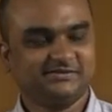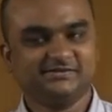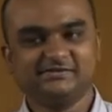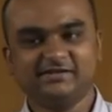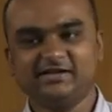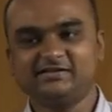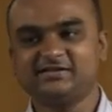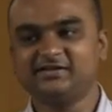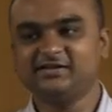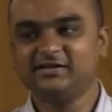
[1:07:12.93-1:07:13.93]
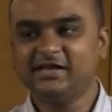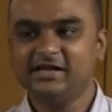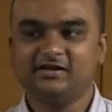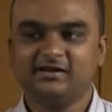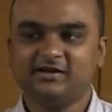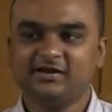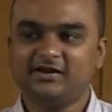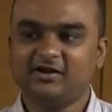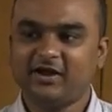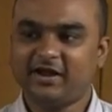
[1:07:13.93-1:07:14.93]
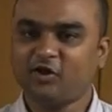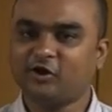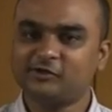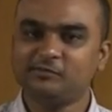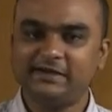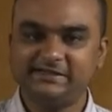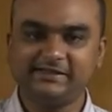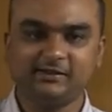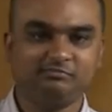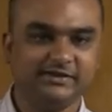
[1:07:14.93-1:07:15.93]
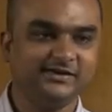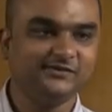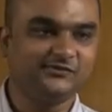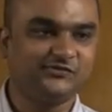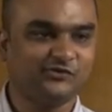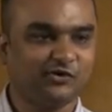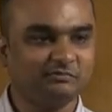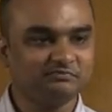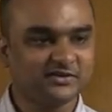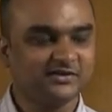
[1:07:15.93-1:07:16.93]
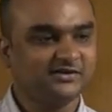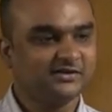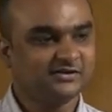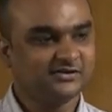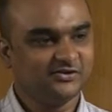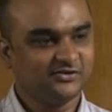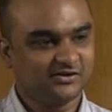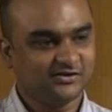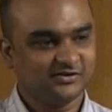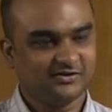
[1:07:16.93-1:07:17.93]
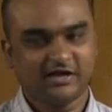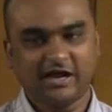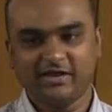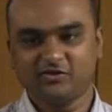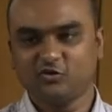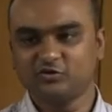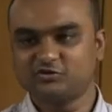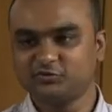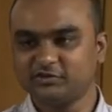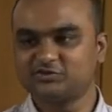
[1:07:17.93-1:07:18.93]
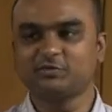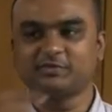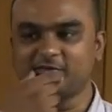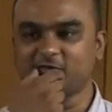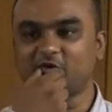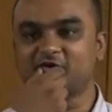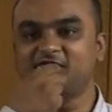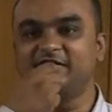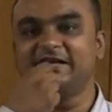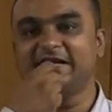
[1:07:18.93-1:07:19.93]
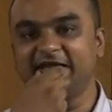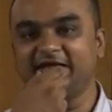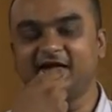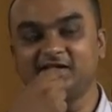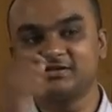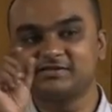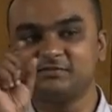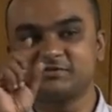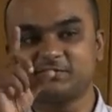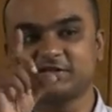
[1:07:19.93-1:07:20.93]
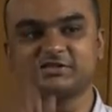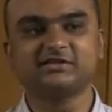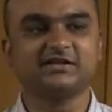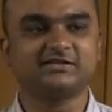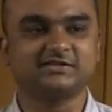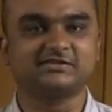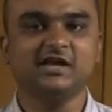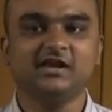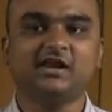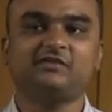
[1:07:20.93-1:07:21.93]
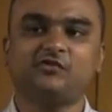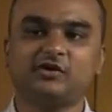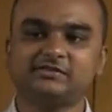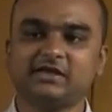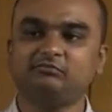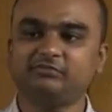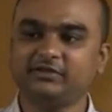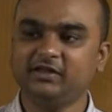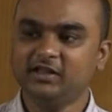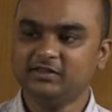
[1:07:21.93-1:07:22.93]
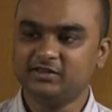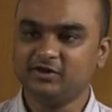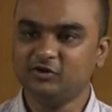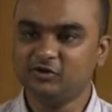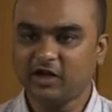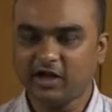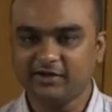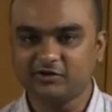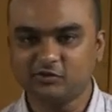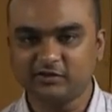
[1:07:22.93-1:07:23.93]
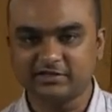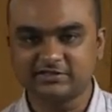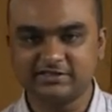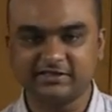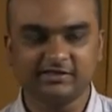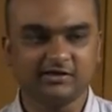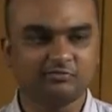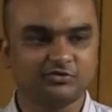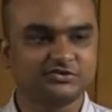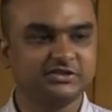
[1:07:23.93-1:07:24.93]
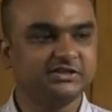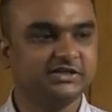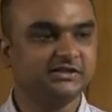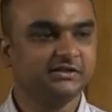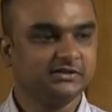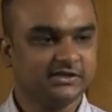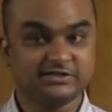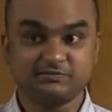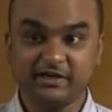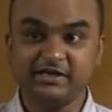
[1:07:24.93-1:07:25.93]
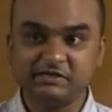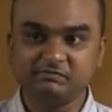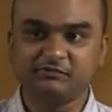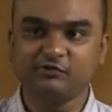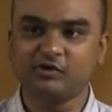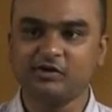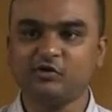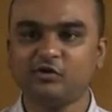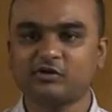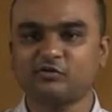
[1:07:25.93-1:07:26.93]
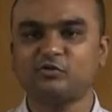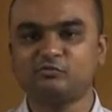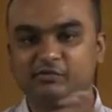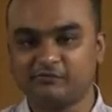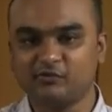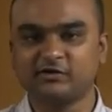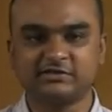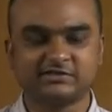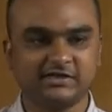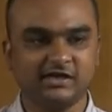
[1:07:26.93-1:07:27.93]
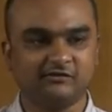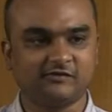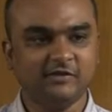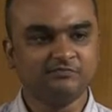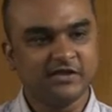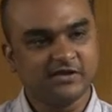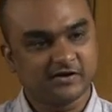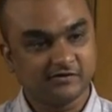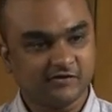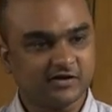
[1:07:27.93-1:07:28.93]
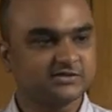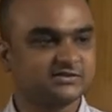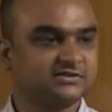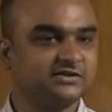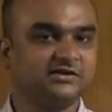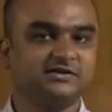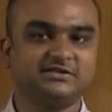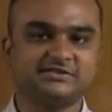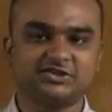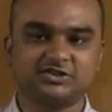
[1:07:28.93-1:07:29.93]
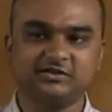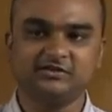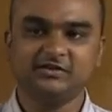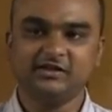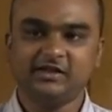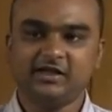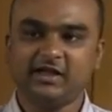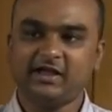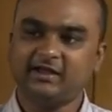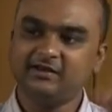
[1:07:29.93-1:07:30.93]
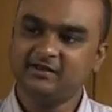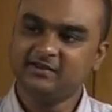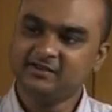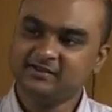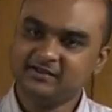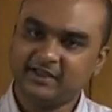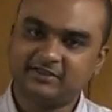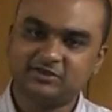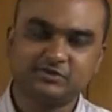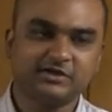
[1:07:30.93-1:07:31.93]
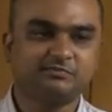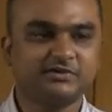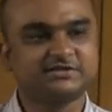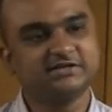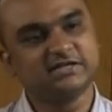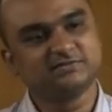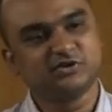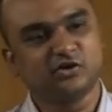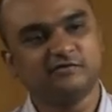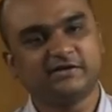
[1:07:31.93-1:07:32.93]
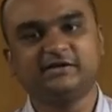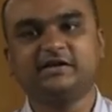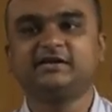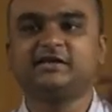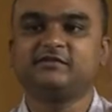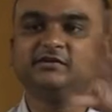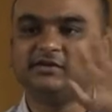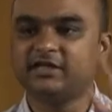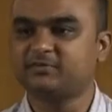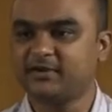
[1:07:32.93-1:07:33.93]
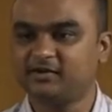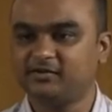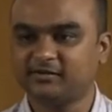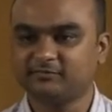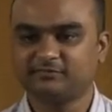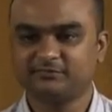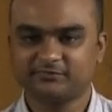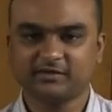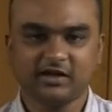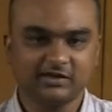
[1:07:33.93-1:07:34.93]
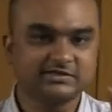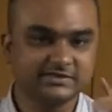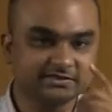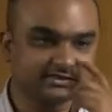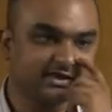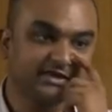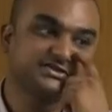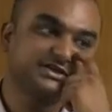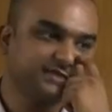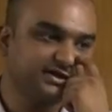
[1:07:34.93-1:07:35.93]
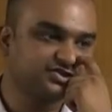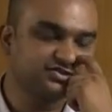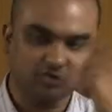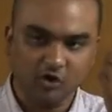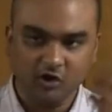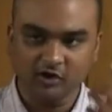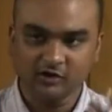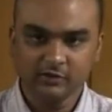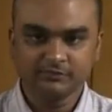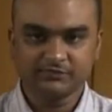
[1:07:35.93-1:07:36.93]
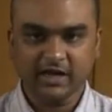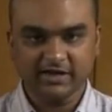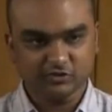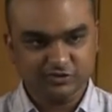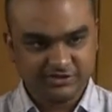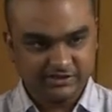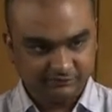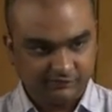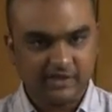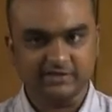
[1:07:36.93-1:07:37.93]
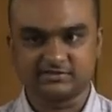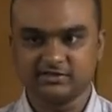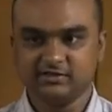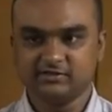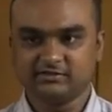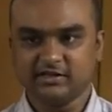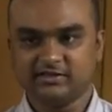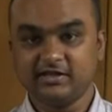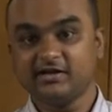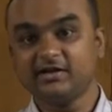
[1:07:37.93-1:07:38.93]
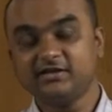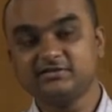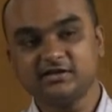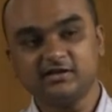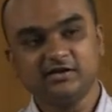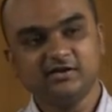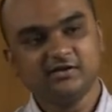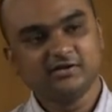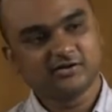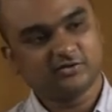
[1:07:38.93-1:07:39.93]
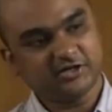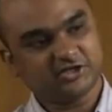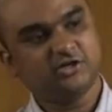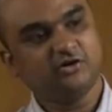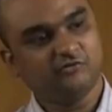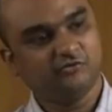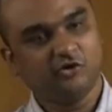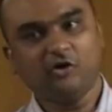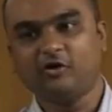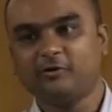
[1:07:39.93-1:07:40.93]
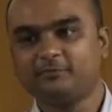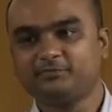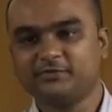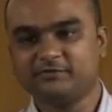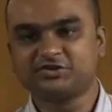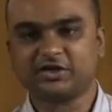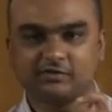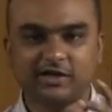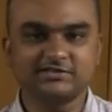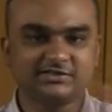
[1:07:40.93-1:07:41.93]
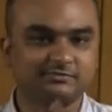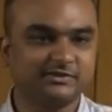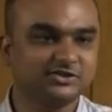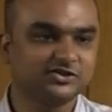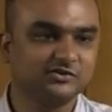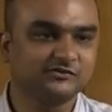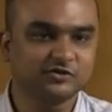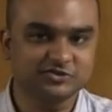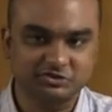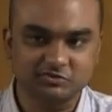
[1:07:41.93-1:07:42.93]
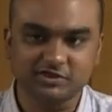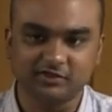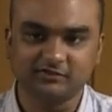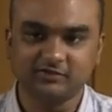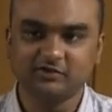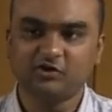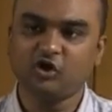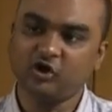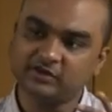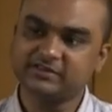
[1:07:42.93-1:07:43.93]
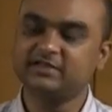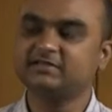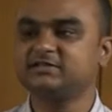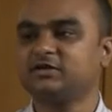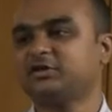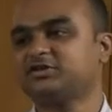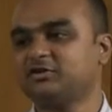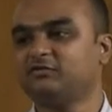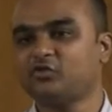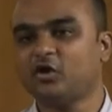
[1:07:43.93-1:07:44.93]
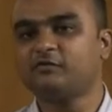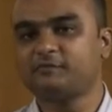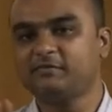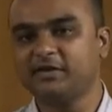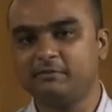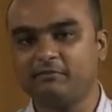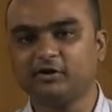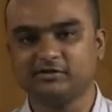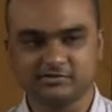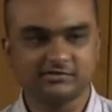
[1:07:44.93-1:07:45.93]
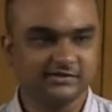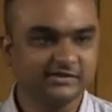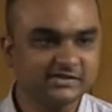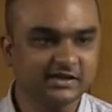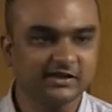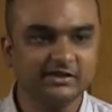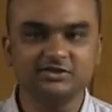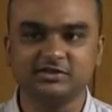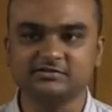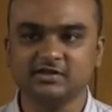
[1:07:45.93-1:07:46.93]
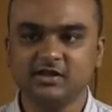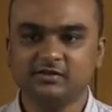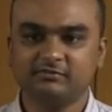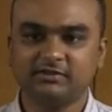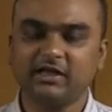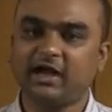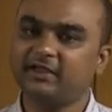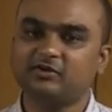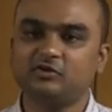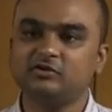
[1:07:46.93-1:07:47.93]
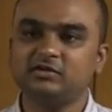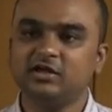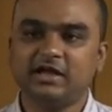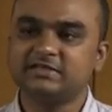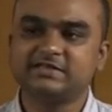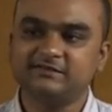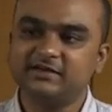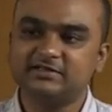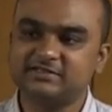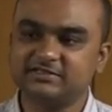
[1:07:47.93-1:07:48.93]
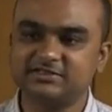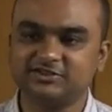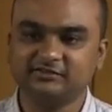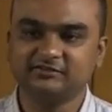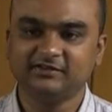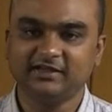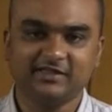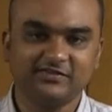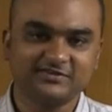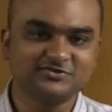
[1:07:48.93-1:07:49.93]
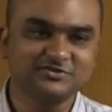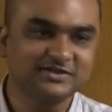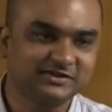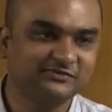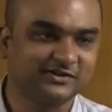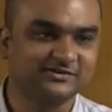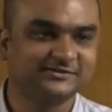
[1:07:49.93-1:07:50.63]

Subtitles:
That an automatic appeal from the High Court to the Supreme Court will lay under some special cases. Like for example, the High Court has taken a proceeding that is pending before a lower court, before itself, reverse the decision and acquitted person has been convicted and given death penalty under such extreme conditions, or the High Court certifies that there is a question of law which requires interpretation of constitution, or there is a question of law of public importance. These are the conditions, but the High Court has given its decision and there is no certificate,